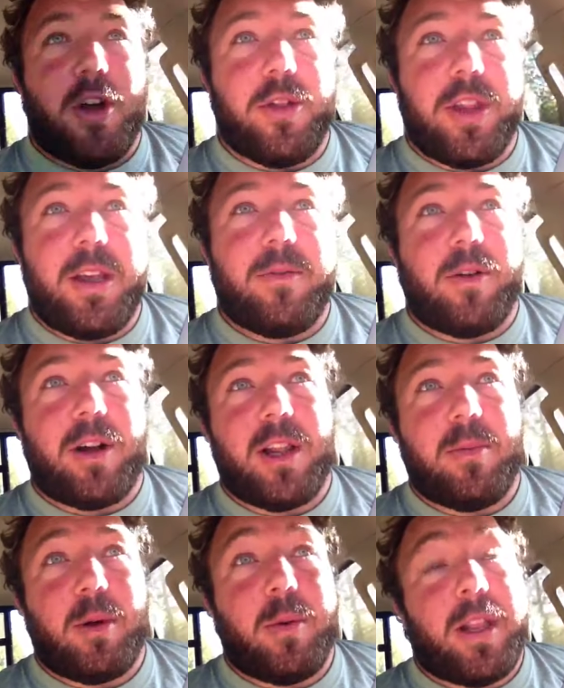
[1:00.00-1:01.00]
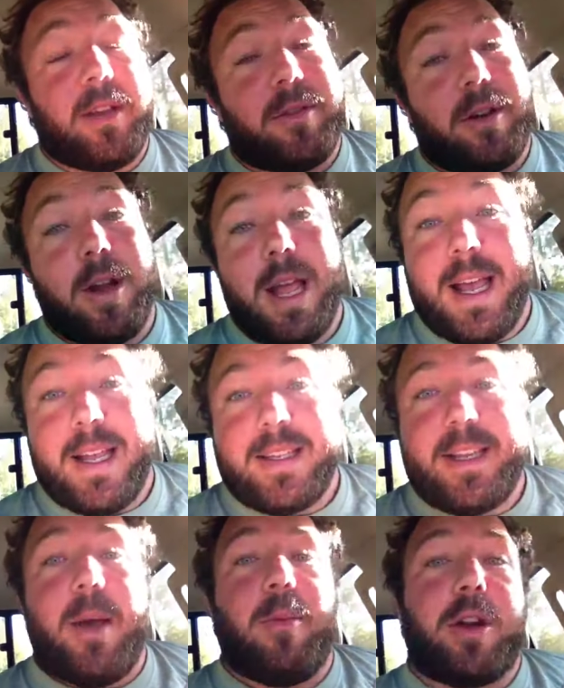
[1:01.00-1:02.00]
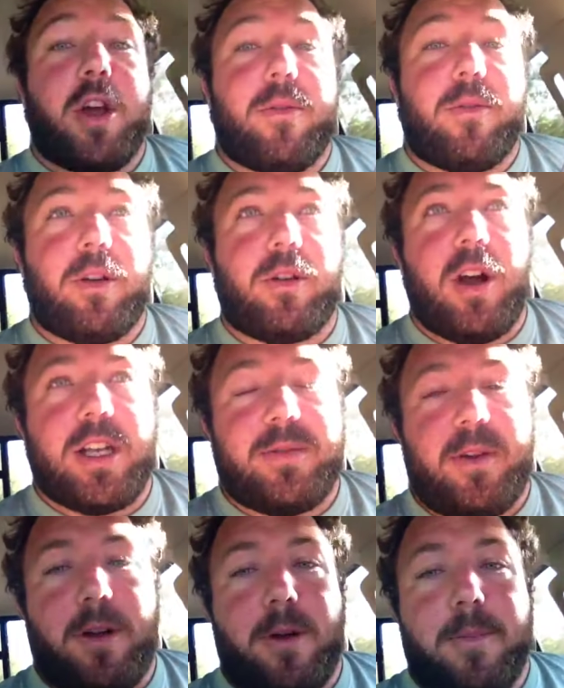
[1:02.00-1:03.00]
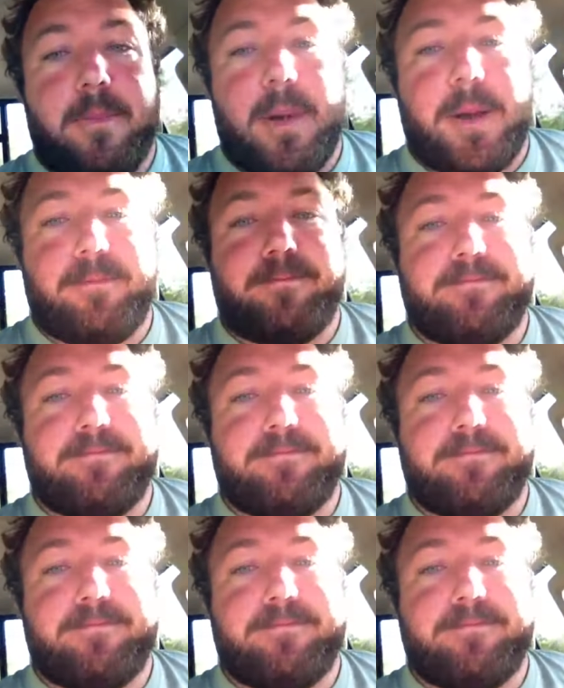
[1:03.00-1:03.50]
only for an Olympic weightlifter. Same would go for a CrossFitter, but